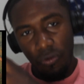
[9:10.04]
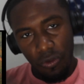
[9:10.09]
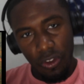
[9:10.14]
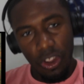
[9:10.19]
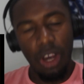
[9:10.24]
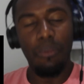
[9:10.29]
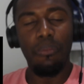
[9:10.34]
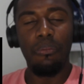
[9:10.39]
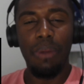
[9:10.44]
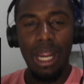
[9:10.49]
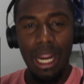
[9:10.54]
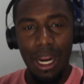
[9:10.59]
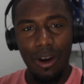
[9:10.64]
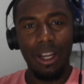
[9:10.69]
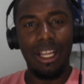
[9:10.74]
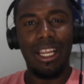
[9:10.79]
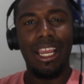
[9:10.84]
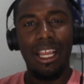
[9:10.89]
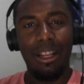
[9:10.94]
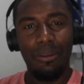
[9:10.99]

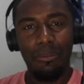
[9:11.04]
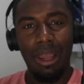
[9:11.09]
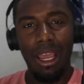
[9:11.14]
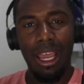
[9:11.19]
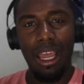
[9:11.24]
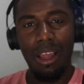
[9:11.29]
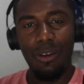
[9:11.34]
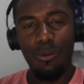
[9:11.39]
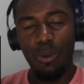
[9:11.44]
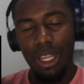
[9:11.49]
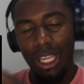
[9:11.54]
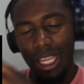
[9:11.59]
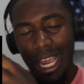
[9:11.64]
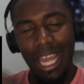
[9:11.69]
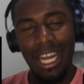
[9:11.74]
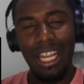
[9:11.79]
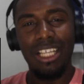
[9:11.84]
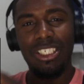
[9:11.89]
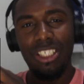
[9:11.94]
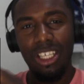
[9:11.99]
American, man. We
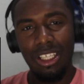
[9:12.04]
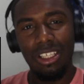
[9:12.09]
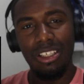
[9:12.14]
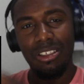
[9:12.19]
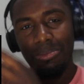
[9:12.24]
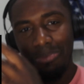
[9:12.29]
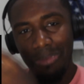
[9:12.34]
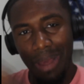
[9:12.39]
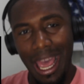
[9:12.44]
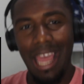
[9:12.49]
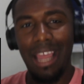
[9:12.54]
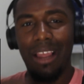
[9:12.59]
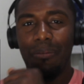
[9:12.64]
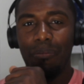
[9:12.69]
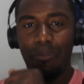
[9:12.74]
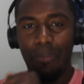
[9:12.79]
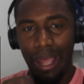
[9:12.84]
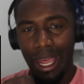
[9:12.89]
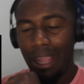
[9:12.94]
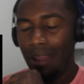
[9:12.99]
got each other's
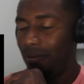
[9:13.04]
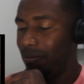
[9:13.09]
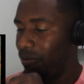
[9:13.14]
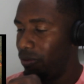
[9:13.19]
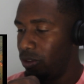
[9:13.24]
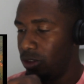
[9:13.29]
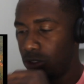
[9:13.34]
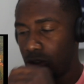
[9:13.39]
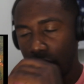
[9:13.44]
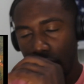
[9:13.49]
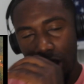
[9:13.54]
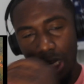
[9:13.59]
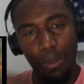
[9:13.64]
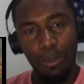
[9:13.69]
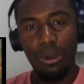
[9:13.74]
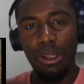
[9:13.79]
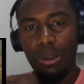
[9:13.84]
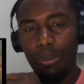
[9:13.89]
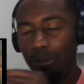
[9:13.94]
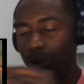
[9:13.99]
back, man.
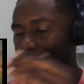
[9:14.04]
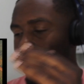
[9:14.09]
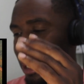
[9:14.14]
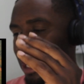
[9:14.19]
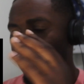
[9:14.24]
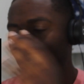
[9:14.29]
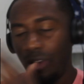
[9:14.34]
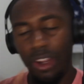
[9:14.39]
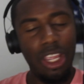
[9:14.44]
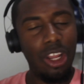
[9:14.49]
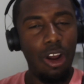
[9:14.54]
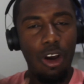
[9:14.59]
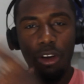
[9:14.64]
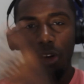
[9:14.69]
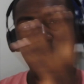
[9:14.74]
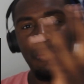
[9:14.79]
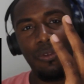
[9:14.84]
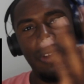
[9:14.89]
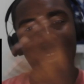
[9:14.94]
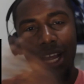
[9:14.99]
Simple and plain. Forget all
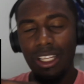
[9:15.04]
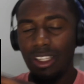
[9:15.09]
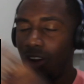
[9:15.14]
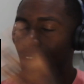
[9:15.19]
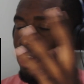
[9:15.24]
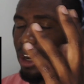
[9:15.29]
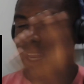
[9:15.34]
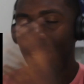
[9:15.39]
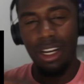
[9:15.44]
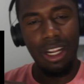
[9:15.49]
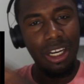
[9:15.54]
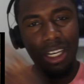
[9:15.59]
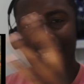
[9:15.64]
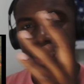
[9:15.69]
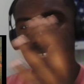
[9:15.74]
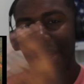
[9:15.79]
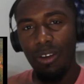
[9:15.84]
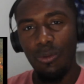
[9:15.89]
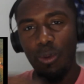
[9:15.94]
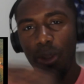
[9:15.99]
the flag, all that, none of
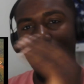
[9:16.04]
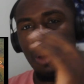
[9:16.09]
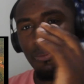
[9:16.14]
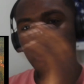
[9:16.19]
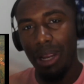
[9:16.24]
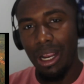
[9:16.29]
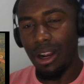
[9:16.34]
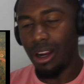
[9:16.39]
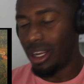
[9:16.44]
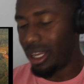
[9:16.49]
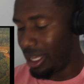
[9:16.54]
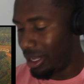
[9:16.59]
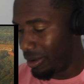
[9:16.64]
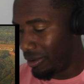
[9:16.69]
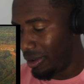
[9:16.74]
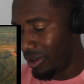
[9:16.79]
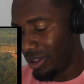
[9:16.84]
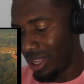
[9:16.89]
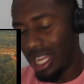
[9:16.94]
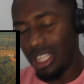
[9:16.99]
the stuff. We American.
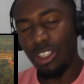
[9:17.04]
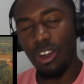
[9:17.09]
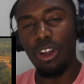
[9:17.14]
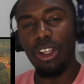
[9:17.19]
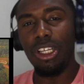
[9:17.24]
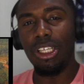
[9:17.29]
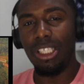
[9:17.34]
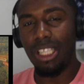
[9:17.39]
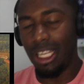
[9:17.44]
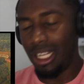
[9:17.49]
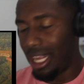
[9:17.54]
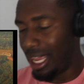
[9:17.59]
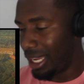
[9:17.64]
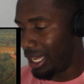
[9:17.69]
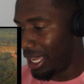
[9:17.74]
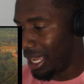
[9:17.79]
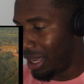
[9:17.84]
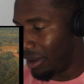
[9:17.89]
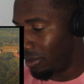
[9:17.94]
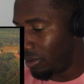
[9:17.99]
That's the only thing that
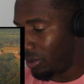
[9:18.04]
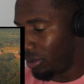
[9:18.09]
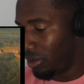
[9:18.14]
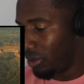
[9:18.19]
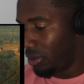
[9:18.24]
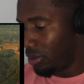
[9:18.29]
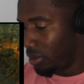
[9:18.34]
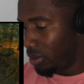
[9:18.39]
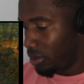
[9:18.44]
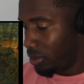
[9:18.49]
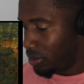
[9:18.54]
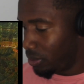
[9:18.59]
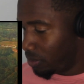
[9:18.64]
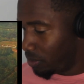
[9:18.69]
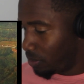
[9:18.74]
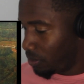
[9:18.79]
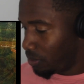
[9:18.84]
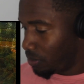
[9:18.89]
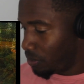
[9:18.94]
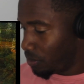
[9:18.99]
counts.
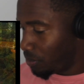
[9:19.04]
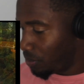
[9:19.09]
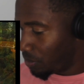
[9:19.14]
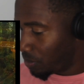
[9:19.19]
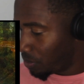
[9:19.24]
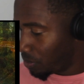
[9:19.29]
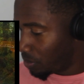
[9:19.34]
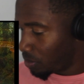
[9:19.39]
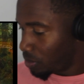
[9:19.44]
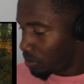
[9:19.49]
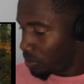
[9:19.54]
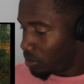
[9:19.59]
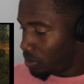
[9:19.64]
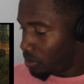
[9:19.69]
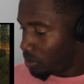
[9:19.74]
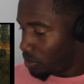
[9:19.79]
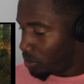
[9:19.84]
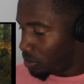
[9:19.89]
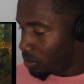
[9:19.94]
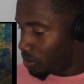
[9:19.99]
We
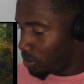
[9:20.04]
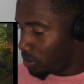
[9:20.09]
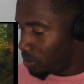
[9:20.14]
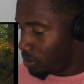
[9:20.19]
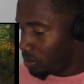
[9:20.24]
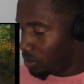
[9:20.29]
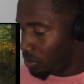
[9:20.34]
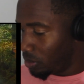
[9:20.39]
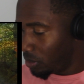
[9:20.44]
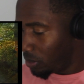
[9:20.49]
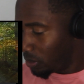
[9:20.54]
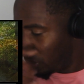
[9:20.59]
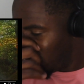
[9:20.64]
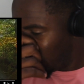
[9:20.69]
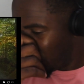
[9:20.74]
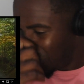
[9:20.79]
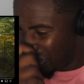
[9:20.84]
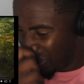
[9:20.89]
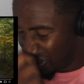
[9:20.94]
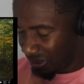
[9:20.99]
them
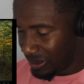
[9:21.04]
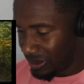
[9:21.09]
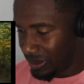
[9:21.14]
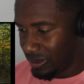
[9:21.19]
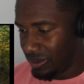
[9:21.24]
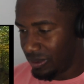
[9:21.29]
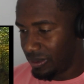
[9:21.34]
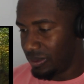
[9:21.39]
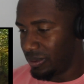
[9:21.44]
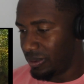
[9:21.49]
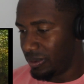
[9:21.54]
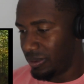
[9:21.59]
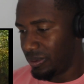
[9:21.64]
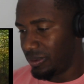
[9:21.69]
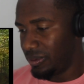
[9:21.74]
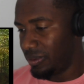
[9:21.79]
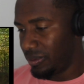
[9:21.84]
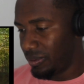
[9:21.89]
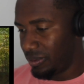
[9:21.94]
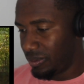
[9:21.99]
holler
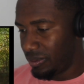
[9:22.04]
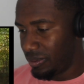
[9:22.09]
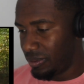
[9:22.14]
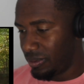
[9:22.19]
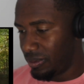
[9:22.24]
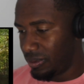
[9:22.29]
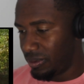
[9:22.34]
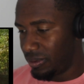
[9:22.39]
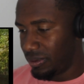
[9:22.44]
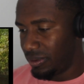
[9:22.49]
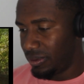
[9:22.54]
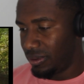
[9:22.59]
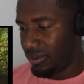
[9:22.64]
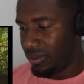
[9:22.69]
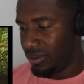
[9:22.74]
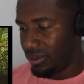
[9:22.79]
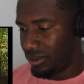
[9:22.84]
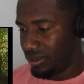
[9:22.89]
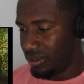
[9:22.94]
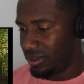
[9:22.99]
boys,
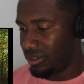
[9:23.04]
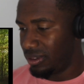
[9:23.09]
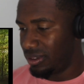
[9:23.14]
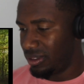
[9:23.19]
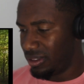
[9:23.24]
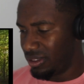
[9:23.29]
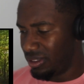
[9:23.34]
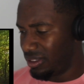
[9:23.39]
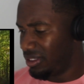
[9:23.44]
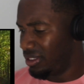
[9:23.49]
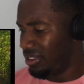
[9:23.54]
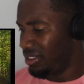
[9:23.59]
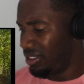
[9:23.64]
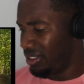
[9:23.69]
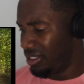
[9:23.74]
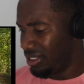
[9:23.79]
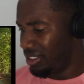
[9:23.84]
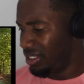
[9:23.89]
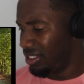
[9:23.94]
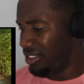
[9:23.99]
holler if you
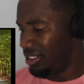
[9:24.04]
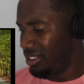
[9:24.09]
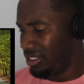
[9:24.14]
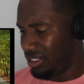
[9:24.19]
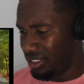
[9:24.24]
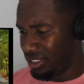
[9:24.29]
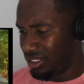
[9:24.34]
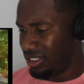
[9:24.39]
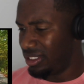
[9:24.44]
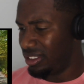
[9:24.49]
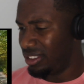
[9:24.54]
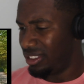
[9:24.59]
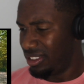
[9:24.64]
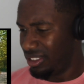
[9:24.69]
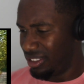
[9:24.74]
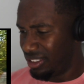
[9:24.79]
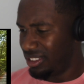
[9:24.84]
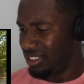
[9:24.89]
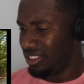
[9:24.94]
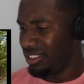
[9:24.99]
needin'
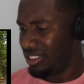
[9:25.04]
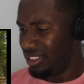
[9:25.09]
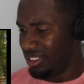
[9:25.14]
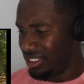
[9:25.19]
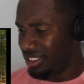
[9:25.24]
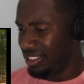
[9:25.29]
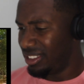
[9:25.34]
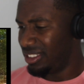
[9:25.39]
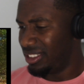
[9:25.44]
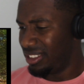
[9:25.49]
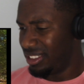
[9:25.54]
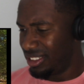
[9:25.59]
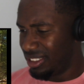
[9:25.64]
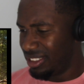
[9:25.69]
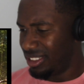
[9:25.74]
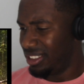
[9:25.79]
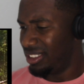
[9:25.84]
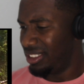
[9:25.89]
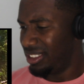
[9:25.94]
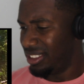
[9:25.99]
something
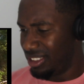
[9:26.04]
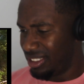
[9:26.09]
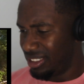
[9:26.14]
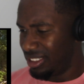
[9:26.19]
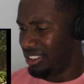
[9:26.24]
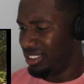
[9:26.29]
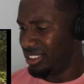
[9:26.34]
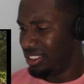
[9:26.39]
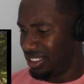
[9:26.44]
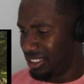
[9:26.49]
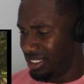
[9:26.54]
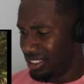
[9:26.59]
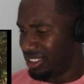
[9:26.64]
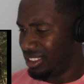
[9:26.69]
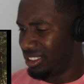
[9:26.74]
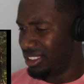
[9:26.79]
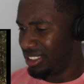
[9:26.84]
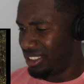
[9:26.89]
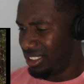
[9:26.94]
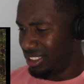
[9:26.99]
done,
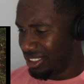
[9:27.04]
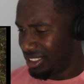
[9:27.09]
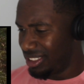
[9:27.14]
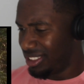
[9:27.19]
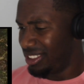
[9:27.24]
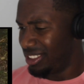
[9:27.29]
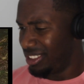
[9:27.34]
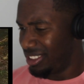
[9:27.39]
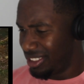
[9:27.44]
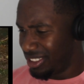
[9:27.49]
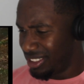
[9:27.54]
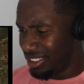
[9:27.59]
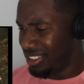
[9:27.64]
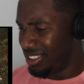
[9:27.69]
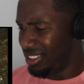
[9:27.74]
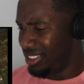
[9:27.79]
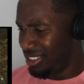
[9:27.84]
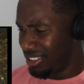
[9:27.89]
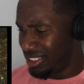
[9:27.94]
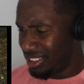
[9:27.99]
holler if you
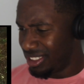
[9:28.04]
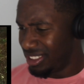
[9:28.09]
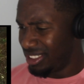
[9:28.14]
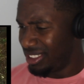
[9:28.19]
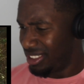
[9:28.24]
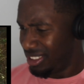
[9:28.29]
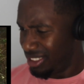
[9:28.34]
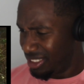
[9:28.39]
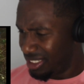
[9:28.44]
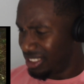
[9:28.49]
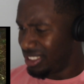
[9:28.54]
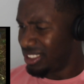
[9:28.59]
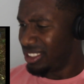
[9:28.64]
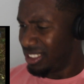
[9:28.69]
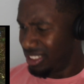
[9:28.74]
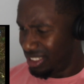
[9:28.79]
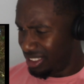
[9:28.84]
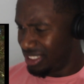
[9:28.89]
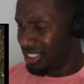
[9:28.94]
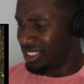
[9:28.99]
need a
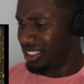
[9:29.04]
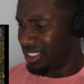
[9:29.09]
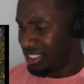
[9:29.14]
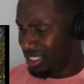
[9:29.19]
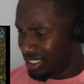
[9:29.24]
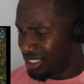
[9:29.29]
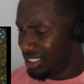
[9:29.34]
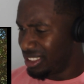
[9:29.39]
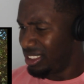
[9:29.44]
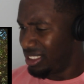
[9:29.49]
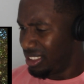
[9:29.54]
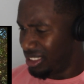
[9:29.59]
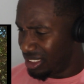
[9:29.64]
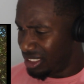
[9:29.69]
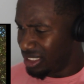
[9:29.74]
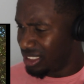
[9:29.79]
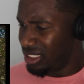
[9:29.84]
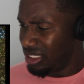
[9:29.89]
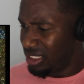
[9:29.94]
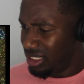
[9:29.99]
chip on a
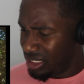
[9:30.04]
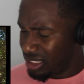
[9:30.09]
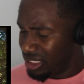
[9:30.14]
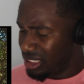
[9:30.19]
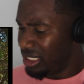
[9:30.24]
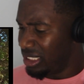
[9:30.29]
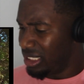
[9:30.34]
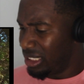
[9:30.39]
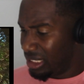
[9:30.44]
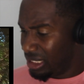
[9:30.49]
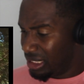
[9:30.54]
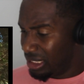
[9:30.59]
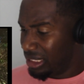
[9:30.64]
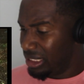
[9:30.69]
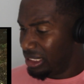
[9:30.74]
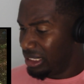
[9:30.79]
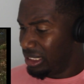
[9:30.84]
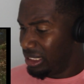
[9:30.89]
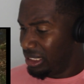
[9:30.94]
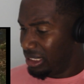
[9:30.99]
shoulder
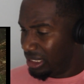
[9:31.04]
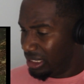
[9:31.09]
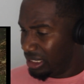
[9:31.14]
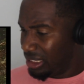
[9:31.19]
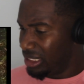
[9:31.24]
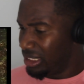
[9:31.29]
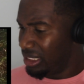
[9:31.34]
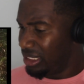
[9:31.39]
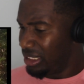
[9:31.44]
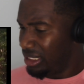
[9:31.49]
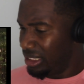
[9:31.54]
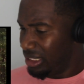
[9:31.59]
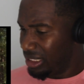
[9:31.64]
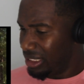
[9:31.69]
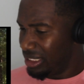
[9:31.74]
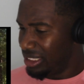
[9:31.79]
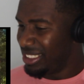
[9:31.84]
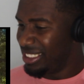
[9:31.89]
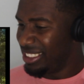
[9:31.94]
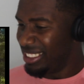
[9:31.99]
or a
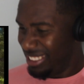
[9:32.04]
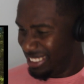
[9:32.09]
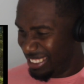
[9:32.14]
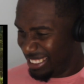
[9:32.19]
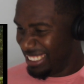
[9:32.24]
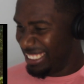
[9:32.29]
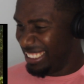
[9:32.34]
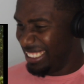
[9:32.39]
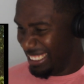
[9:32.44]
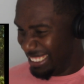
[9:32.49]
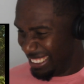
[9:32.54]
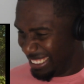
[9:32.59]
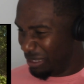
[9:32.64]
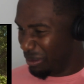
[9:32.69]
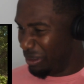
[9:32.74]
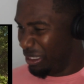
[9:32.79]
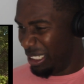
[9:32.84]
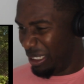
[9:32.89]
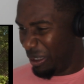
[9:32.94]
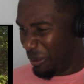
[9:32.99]
hand with a
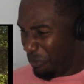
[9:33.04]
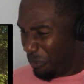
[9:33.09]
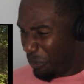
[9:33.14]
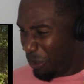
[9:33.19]
loaded.